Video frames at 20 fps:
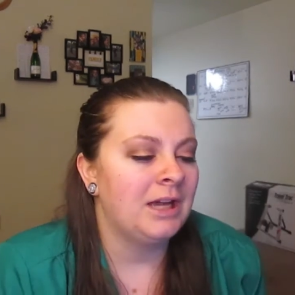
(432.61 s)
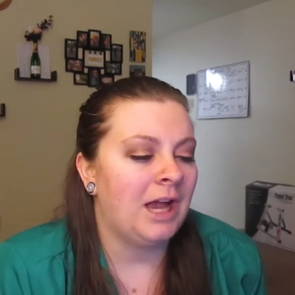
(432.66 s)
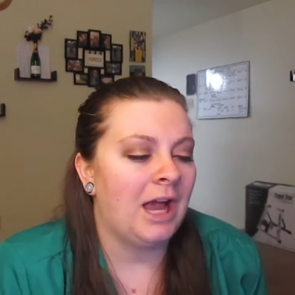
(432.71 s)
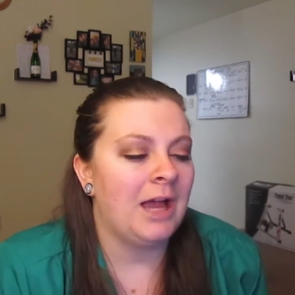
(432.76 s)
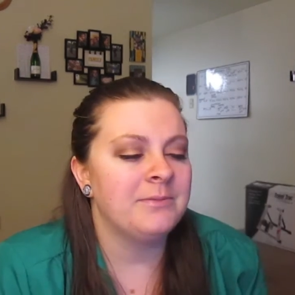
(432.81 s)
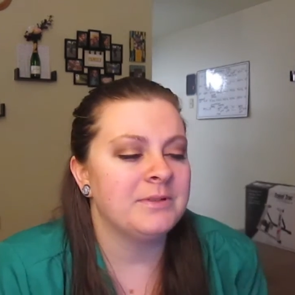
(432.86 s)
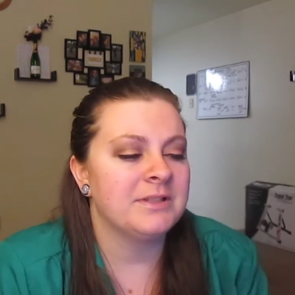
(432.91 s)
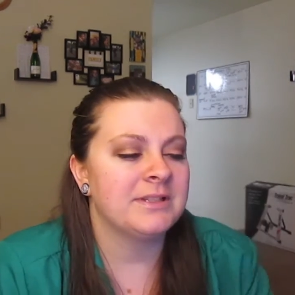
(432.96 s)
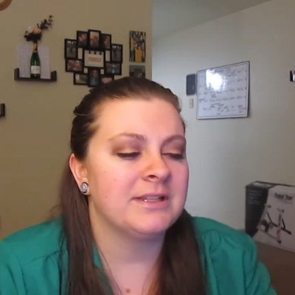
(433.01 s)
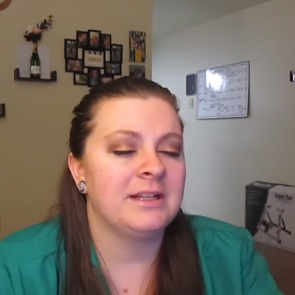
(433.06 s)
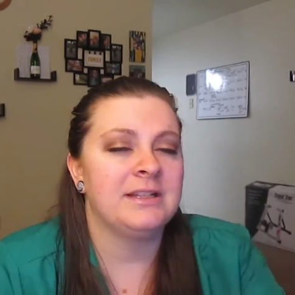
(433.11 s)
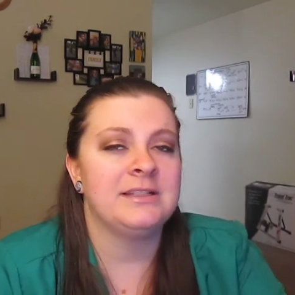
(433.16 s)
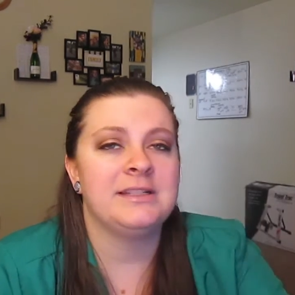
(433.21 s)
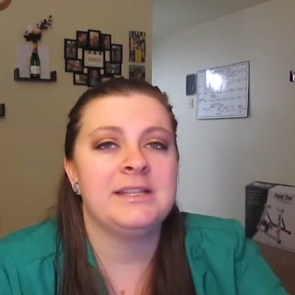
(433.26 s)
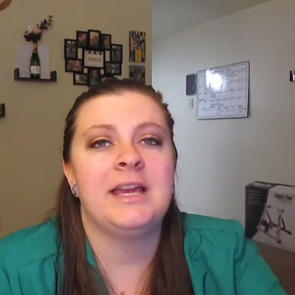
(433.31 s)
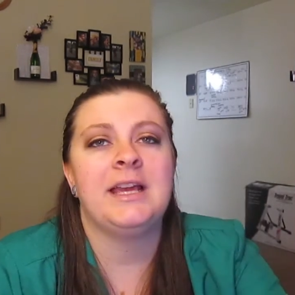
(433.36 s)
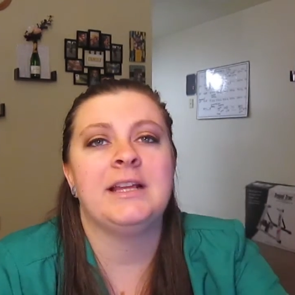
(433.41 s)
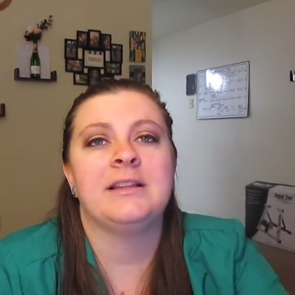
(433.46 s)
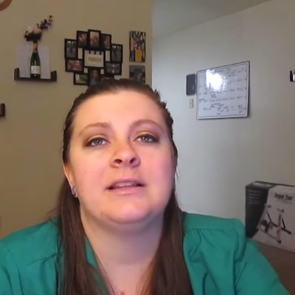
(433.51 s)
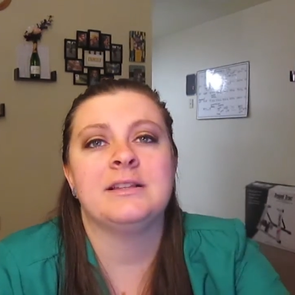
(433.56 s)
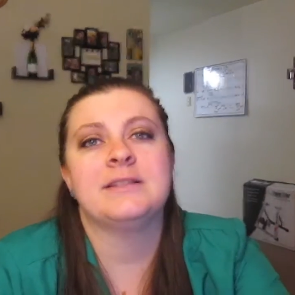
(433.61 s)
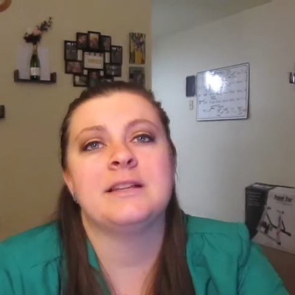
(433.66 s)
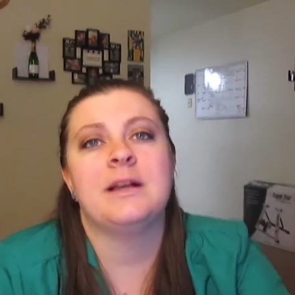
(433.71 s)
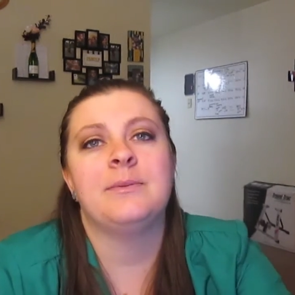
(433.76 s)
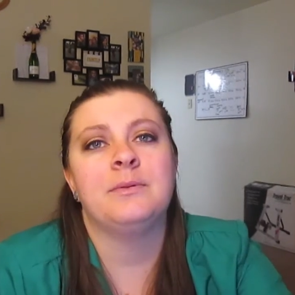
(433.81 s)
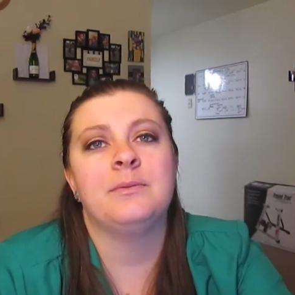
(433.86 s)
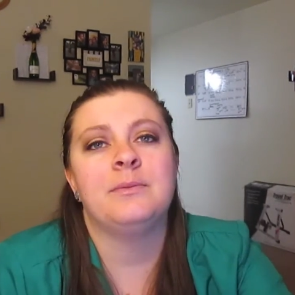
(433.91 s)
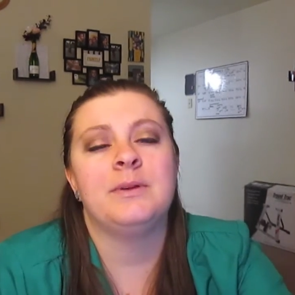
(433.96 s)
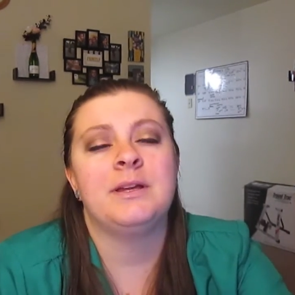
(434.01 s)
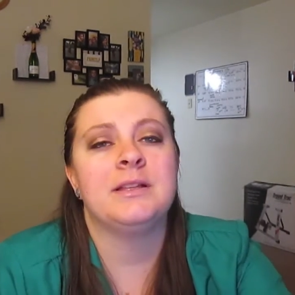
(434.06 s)
I'm just gonna take the
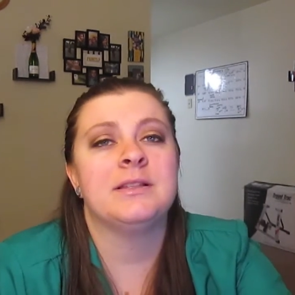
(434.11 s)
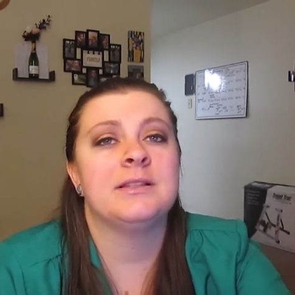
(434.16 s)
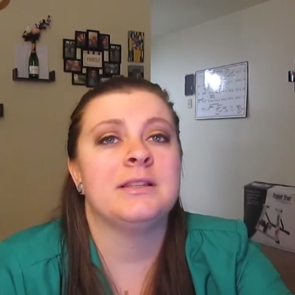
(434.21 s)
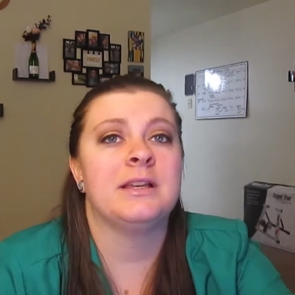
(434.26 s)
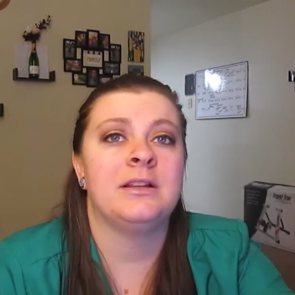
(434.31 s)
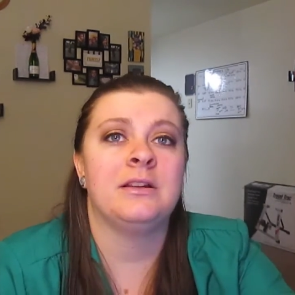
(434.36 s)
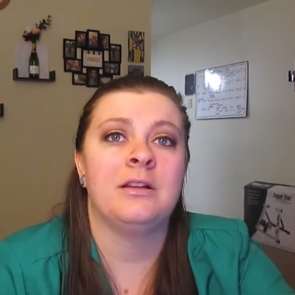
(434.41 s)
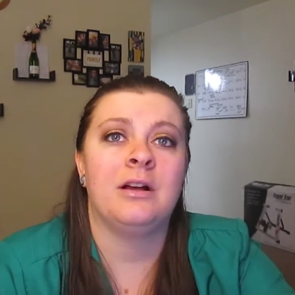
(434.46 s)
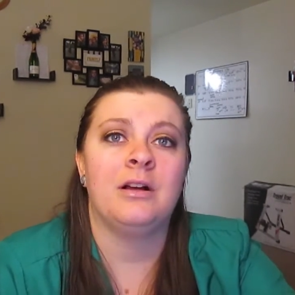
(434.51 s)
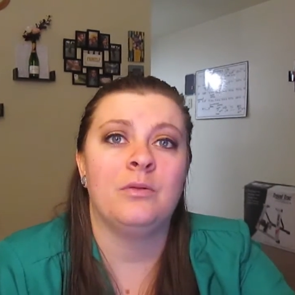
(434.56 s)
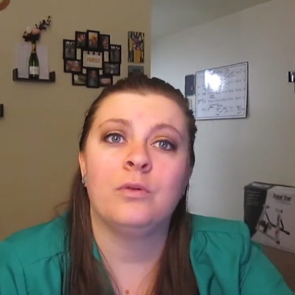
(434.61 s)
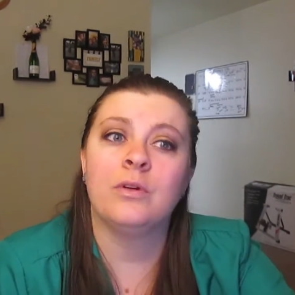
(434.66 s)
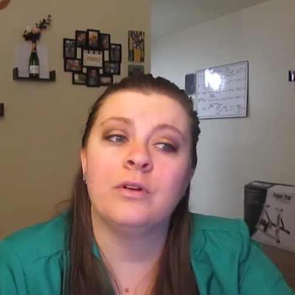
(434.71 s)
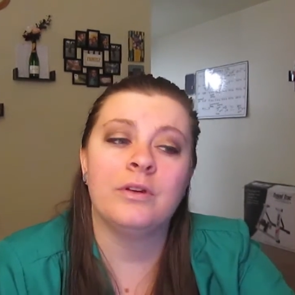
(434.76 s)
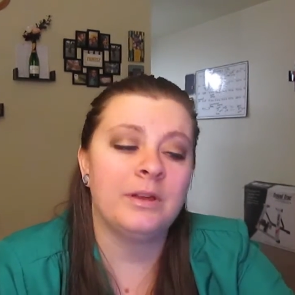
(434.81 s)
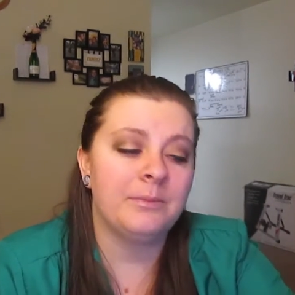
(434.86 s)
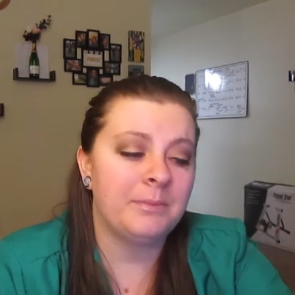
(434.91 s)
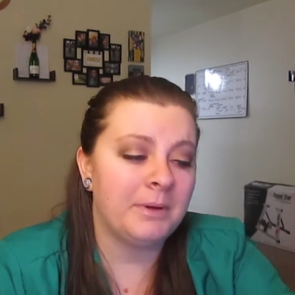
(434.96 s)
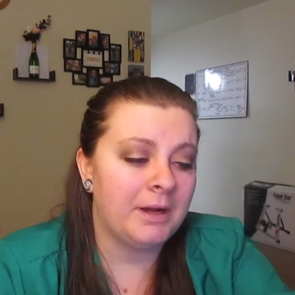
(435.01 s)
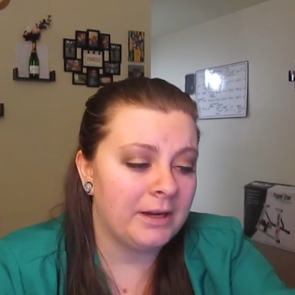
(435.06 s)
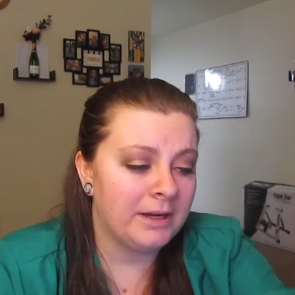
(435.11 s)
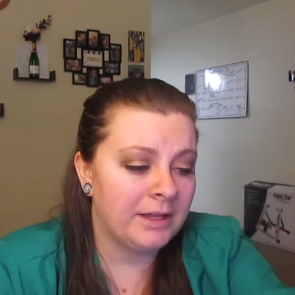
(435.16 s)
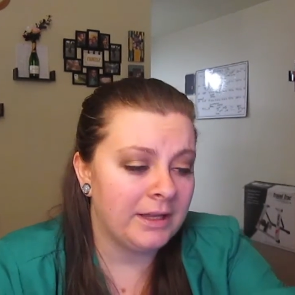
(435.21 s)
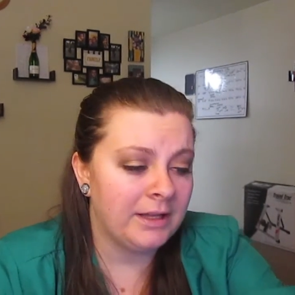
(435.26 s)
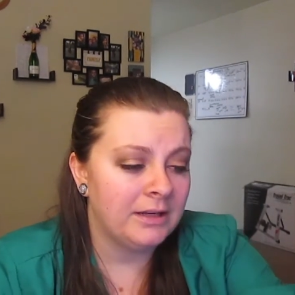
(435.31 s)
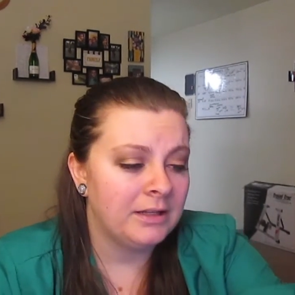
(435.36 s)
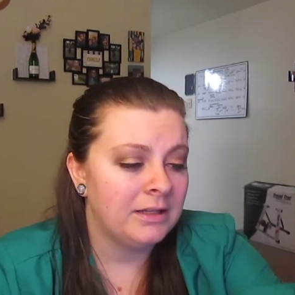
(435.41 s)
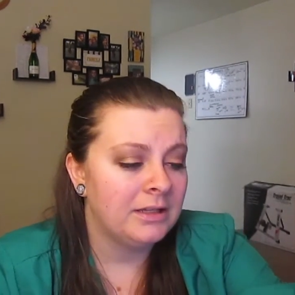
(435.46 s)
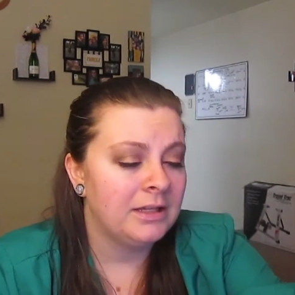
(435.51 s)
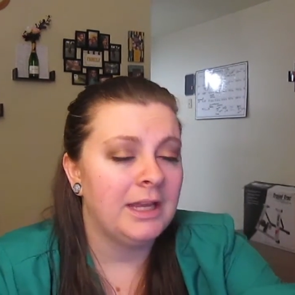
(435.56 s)
supplements and not worry about it